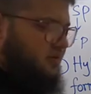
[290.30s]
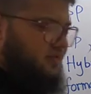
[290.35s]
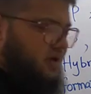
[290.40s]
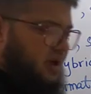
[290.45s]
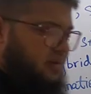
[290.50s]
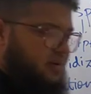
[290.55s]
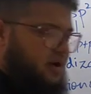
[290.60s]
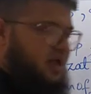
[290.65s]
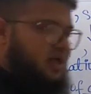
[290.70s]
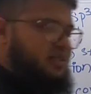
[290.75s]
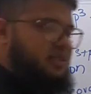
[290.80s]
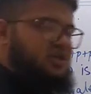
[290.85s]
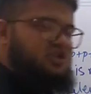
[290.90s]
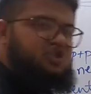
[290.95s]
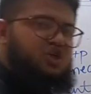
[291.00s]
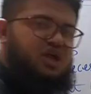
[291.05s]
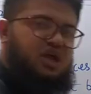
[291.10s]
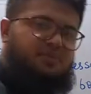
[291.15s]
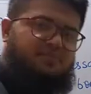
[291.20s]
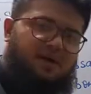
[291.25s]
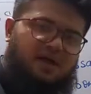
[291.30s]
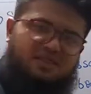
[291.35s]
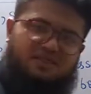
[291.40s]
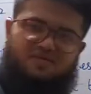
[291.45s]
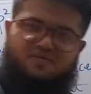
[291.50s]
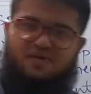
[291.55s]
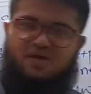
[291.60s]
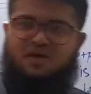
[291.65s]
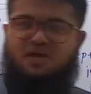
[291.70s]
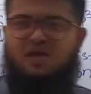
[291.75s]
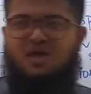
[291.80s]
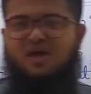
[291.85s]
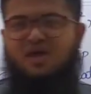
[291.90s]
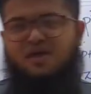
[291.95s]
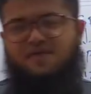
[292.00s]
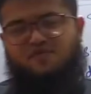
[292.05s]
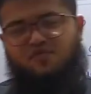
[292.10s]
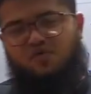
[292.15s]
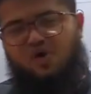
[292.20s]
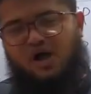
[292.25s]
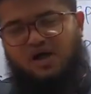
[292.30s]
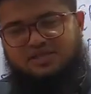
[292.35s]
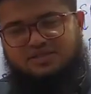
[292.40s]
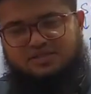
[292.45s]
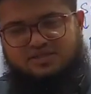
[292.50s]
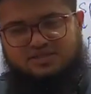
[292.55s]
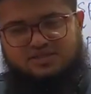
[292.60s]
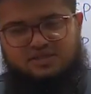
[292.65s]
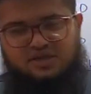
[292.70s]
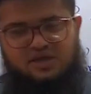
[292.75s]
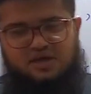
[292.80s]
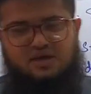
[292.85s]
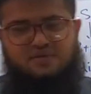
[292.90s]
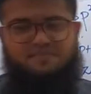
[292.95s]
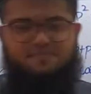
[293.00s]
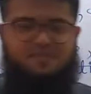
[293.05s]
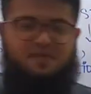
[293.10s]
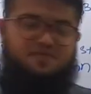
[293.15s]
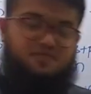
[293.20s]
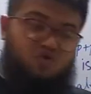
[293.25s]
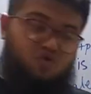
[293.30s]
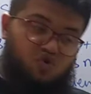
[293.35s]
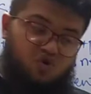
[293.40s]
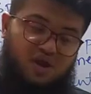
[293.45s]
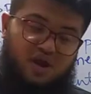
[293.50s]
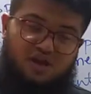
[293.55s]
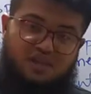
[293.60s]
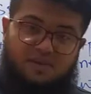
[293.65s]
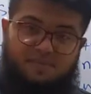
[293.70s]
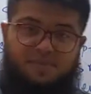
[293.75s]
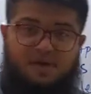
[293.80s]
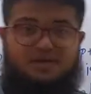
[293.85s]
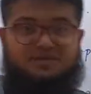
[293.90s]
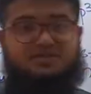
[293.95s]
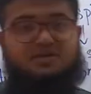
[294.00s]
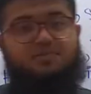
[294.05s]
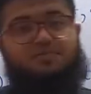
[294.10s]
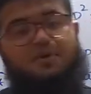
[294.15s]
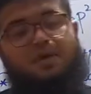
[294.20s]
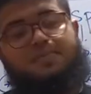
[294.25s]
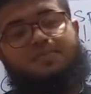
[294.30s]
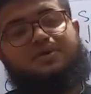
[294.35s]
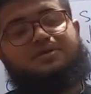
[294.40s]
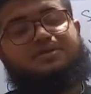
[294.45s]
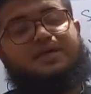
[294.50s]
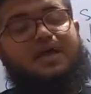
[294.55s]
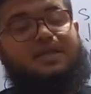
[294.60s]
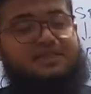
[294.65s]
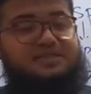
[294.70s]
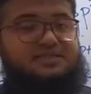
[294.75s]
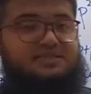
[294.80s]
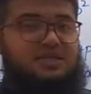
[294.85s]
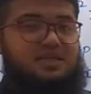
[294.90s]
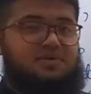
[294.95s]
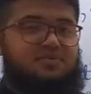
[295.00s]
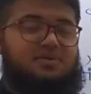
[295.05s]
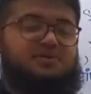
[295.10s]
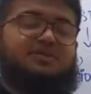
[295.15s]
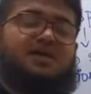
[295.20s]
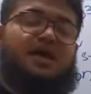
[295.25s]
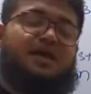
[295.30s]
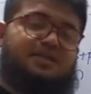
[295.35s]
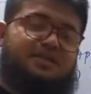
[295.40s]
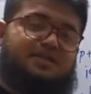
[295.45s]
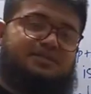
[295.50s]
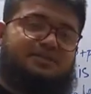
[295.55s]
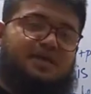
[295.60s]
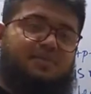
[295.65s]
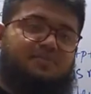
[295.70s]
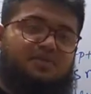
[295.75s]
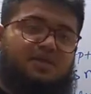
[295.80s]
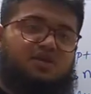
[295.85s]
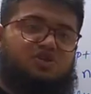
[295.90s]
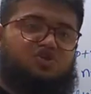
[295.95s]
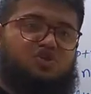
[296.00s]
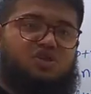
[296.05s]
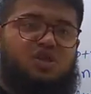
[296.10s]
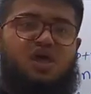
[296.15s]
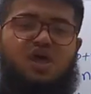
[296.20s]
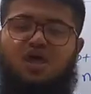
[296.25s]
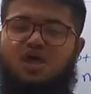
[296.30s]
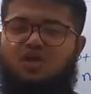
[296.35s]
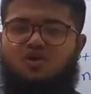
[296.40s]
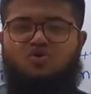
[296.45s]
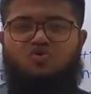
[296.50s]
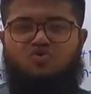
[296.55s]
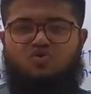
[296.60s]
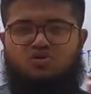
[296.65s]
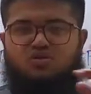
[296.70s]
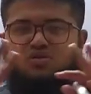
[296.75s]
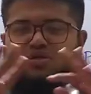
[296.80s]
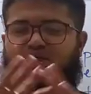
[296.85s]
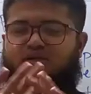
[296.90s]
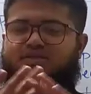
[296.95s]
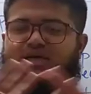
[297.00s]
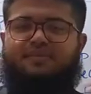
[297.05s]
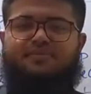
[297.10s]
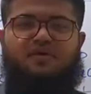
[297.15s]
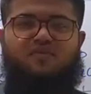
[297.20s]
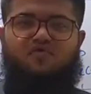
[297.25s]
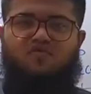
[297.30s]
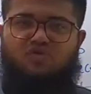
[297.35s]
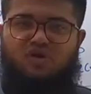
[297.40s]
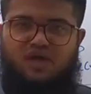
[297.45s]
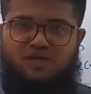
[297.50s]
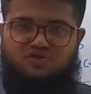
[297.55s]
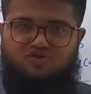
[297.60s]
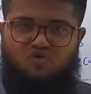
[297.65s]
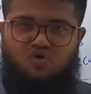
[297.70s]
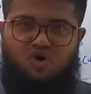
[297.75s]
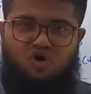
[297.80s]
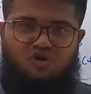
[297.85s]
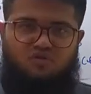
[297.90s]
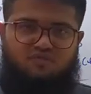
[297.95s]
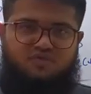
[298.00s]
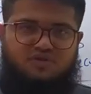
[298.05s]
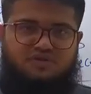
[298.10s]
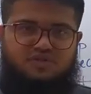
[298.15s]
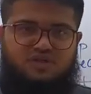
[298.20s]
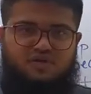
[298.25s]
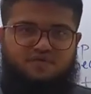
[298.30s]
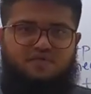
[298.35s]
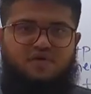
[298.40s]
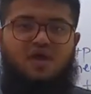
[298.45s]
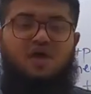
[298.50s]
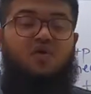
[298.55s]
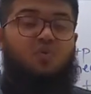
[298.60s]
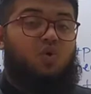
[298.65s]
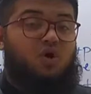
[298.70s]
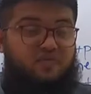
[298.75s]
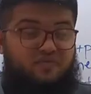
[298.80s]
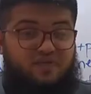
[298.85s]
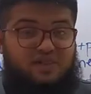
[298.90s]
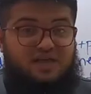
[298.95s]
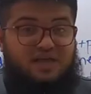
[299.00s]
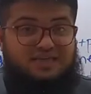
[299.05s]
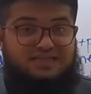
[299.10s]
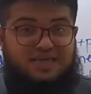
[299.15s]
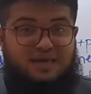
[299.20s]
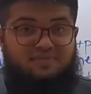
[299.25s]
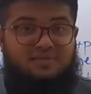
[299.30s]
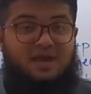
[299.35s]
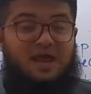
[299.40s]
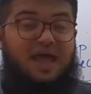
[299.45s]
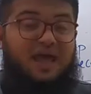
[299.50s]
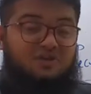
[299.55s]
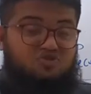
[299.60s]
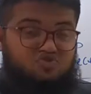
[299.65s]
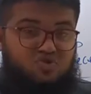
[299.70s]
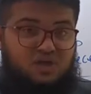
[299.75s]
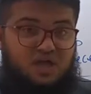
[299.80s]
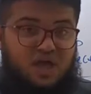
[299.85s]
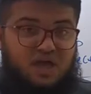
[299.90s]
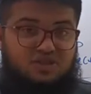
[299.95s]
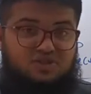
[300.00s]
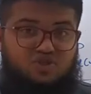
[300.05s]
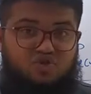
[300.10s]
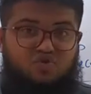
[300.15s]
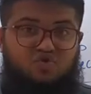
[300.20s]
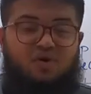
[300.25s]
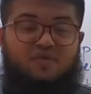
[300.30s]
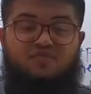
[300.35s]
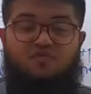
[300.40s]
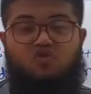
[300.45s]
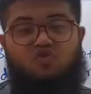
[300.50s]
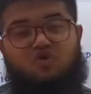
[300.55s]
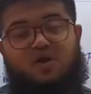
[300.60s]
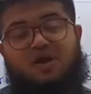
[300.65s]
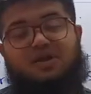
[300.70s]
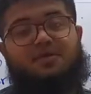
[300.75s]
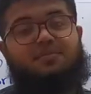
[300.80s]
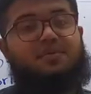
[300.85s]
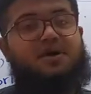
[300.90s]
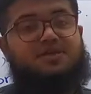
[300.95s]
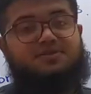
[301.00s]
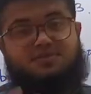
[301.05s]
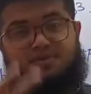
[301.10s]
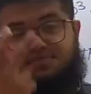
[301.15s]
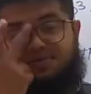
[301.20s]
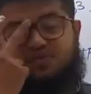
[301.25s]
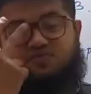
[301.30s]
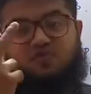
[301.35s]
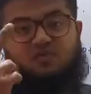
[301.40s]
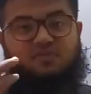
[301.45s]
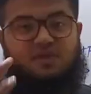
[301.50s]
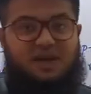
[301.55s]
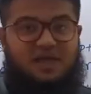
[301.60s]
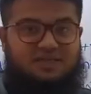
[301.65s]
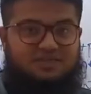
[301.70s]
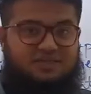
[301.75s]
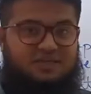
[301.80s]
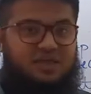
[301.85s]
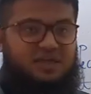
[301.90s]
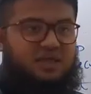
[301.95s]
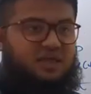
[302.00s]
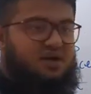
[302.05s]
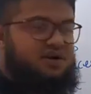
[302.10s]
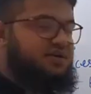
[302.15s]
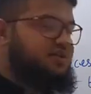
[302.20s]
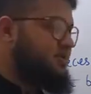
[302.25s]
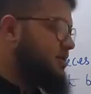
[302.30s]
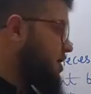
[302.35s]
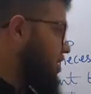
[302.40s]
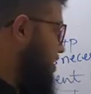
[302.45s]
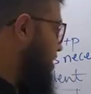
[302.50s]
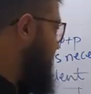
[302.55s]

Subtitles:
of hybridization, and by the way, if you look at the past year papers and the syllabus and the examination, the examiner won't ask you all of this stuff. What will the examiner actually ask you? If you look at the past papers from the last 10 years,